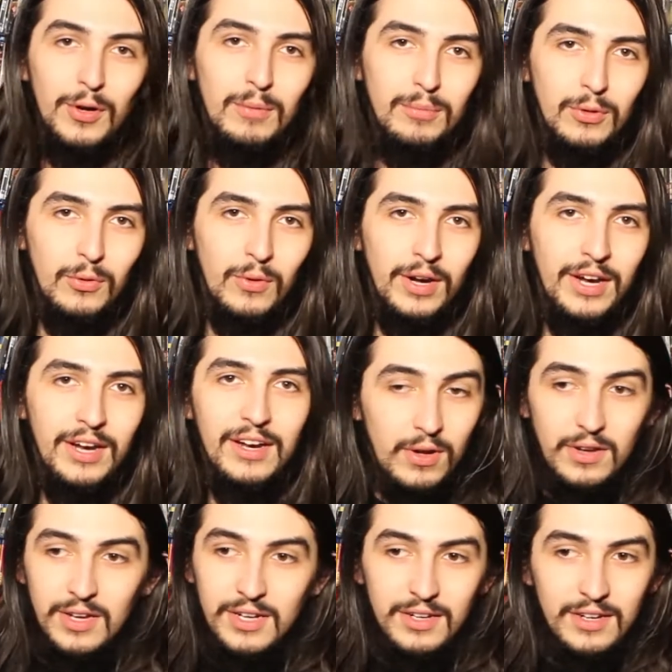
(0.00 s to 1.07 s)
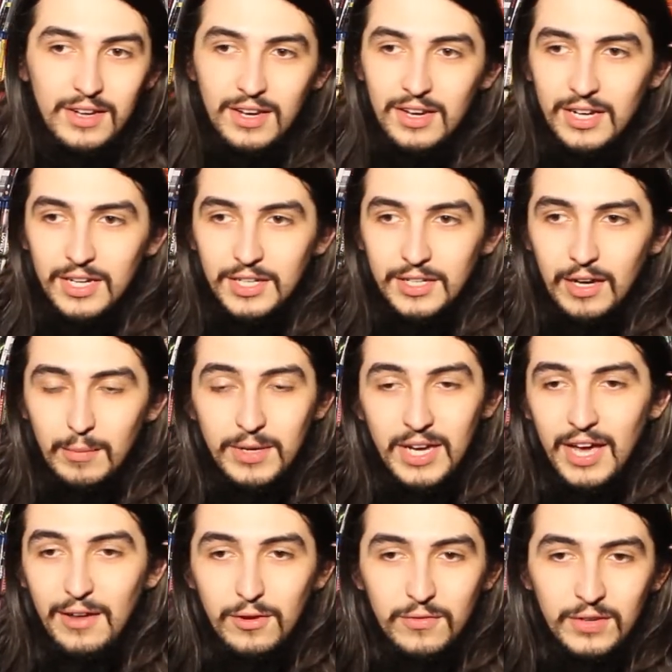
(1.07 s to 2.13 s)
it on Blu-ray. But coming
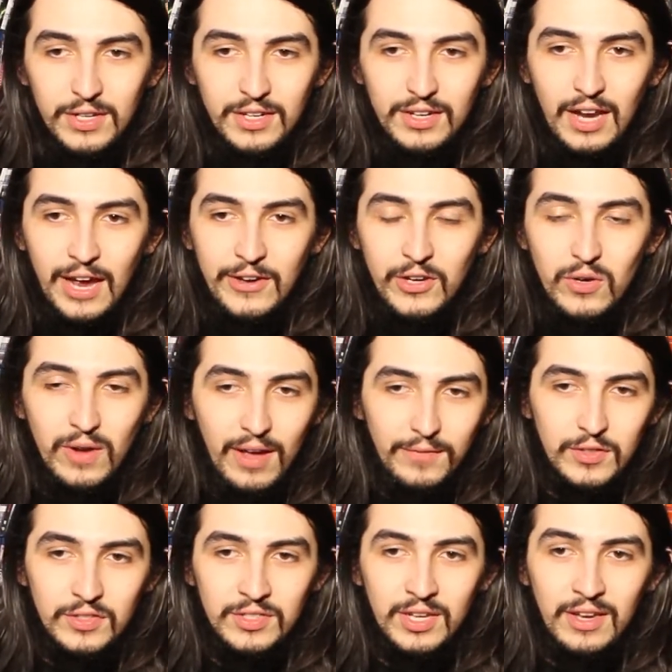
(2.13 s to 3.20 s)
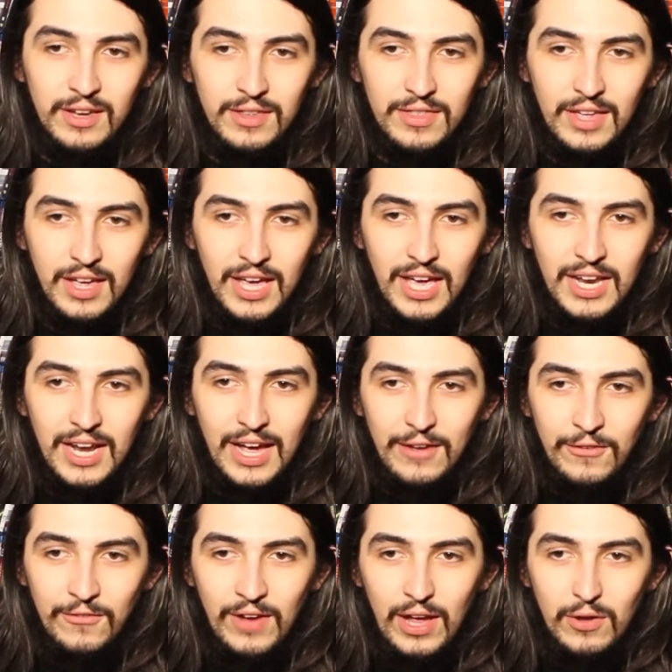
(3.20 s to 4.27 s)
out of it, I do have to say that I
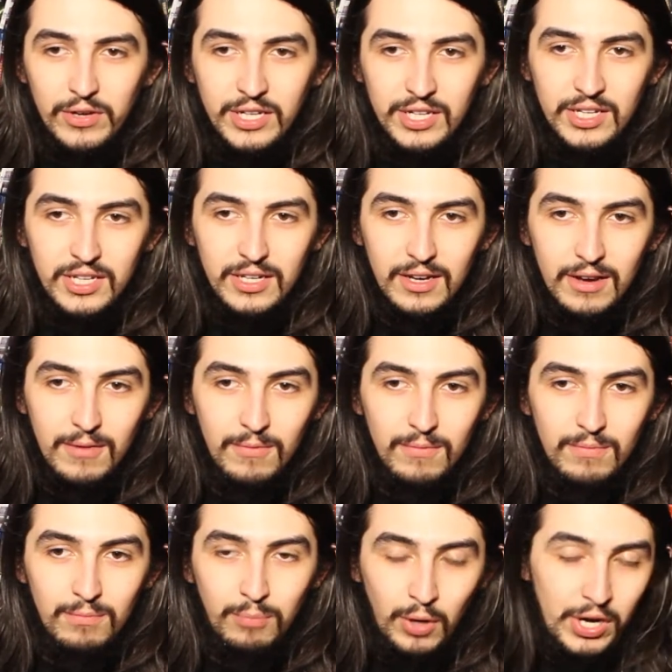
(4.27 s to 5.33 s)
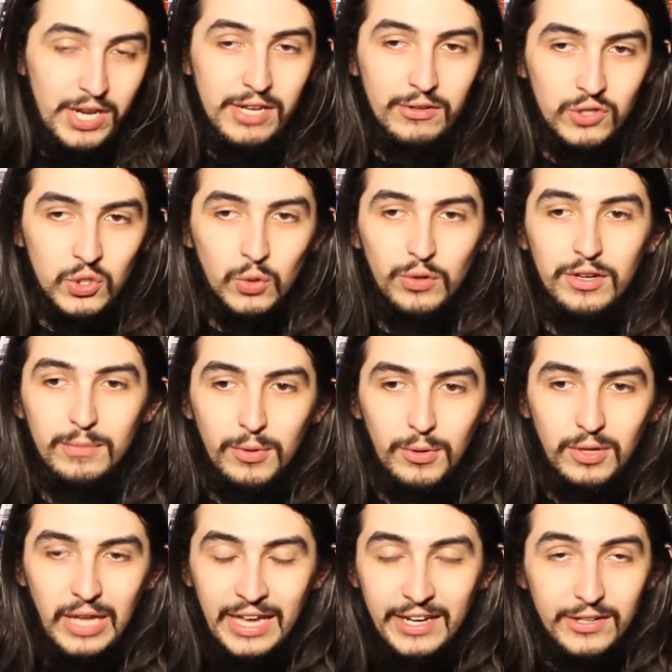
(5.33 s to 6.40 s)
found it pretty
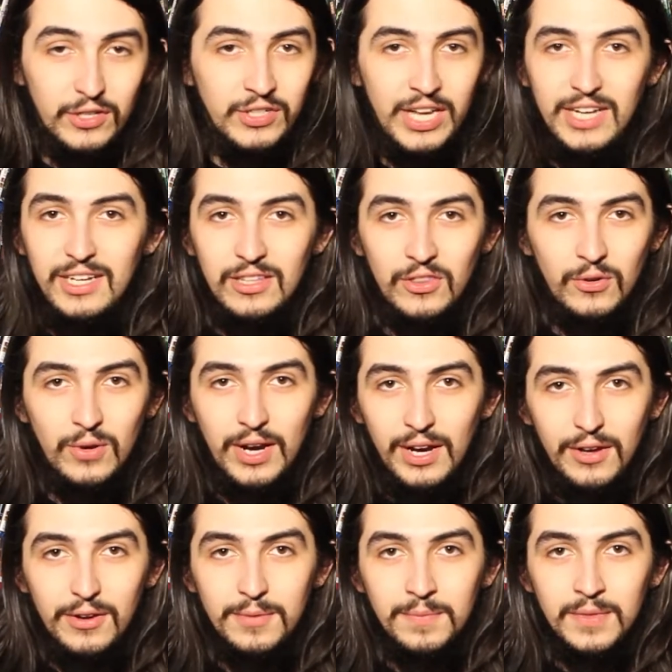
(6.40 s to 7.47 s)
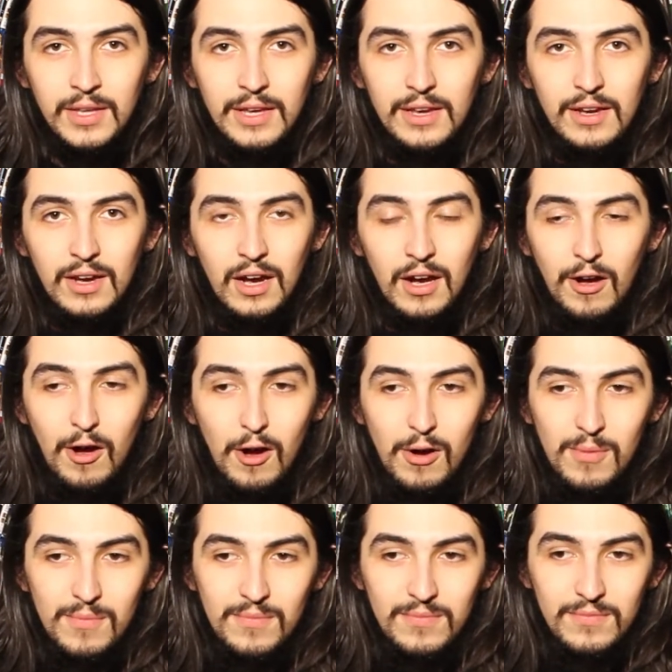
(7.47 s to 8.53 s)
enjoyable and entertaining throughout.
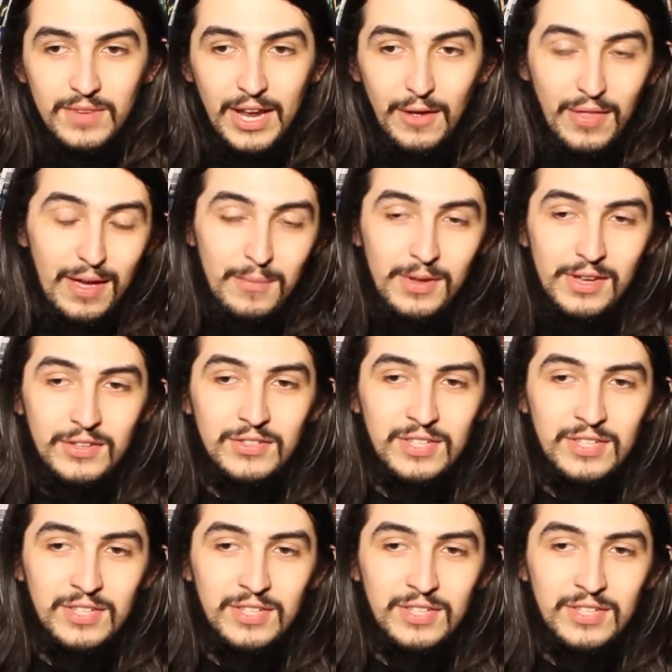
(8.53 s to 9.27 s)
Um, now, that being